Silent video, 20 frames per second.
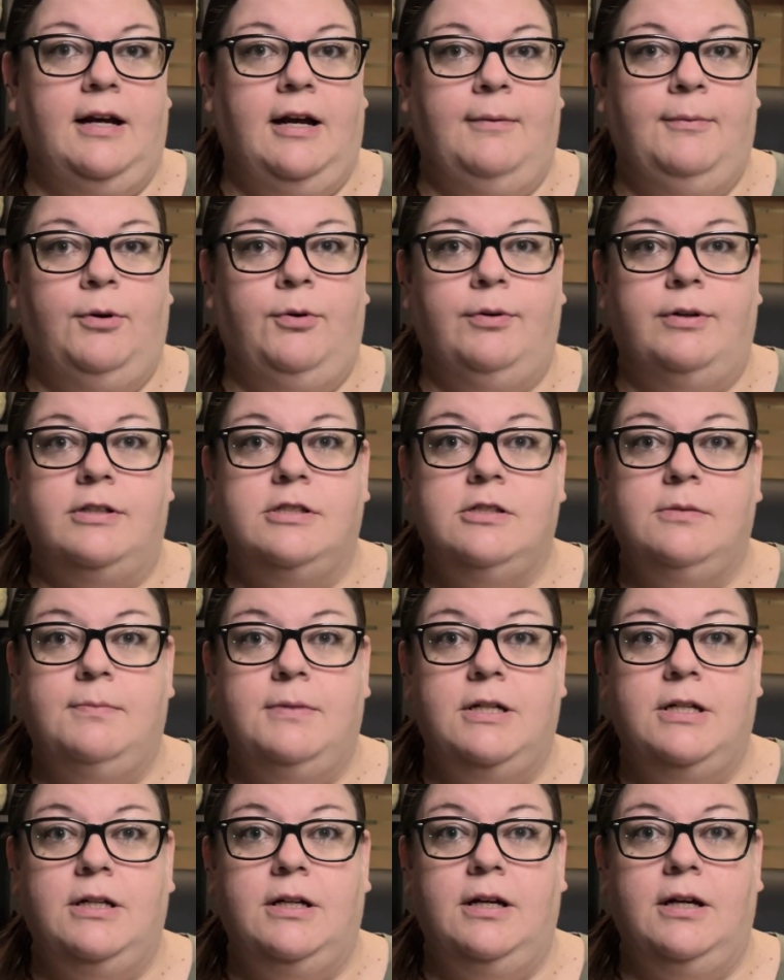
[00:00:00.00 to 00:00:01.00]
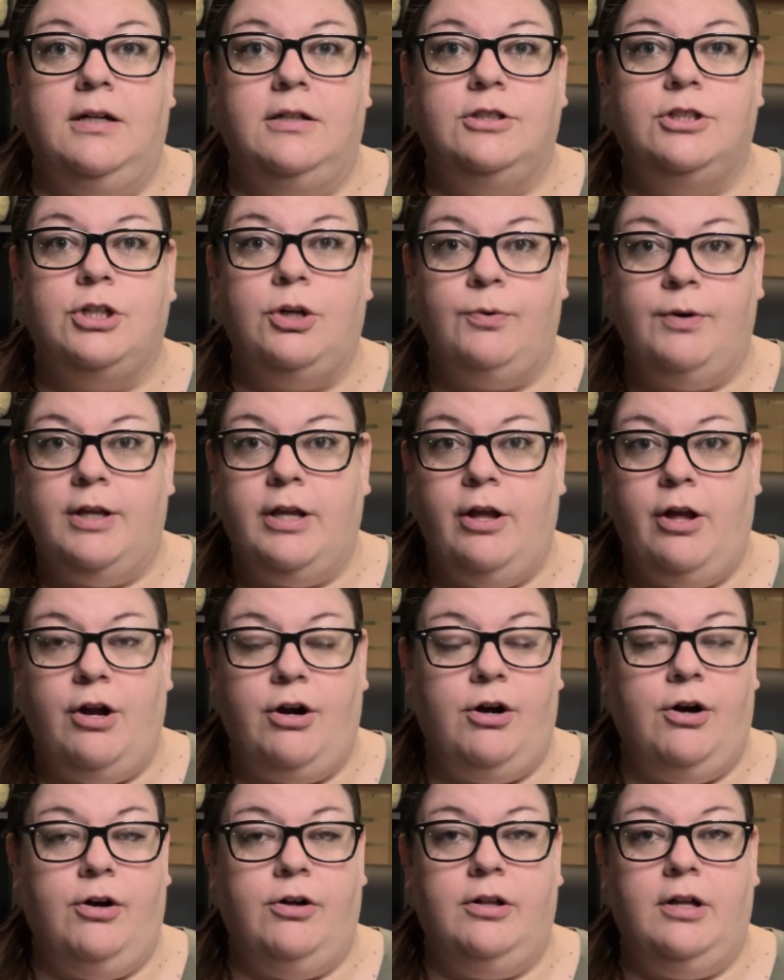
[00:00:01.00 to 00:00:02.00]
I'm going to be showing
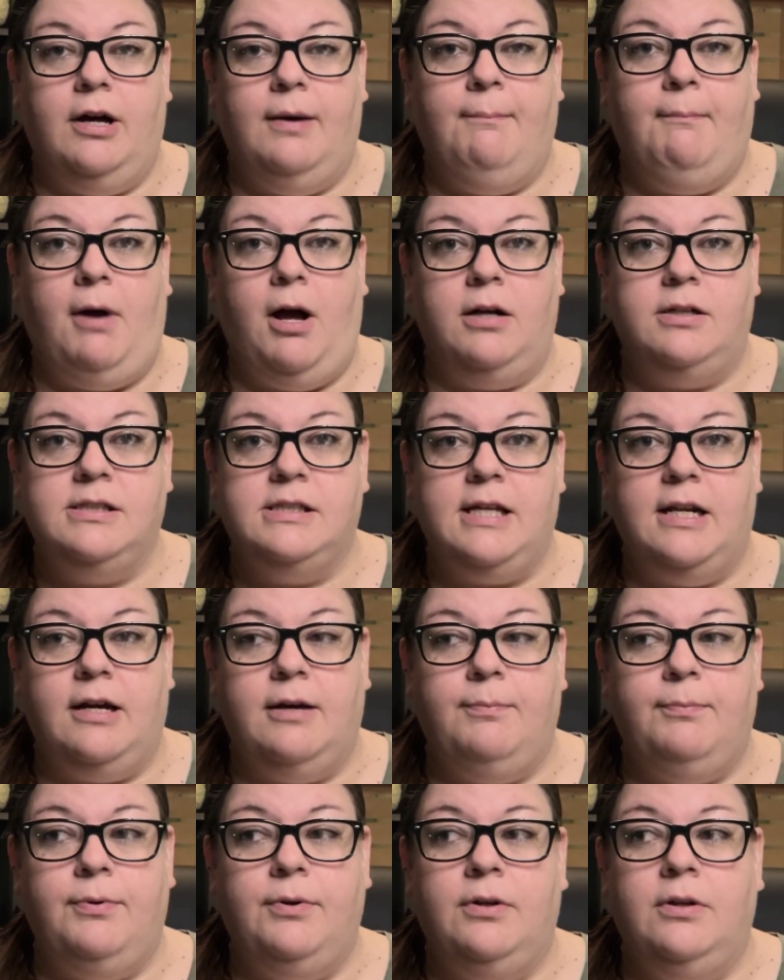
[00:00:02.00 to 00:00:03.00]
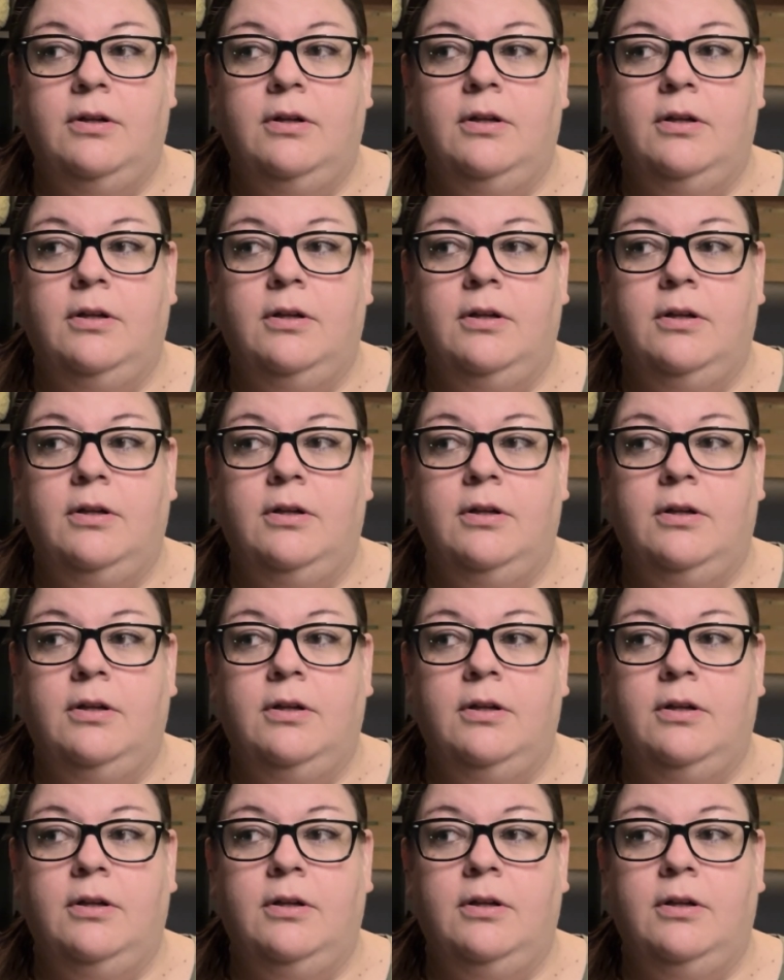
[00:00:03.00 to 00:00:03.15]
y'all a mock setup